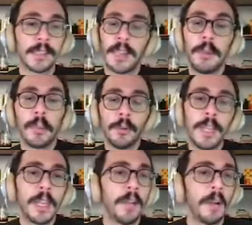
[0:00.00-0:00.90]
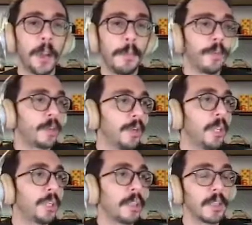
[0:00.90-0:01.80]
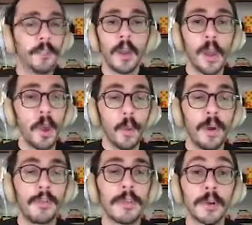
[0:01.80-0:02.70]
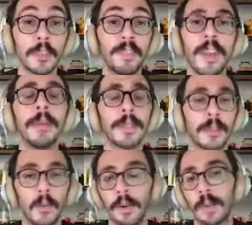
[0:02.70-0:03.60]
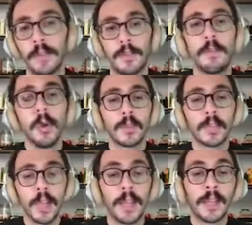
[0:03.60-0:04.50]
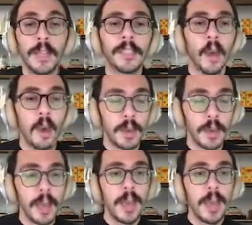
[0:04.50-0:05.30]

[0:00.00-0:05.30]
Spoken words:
And I'm including here a couple of screenshots of one of the most famous or kind of the most clicked on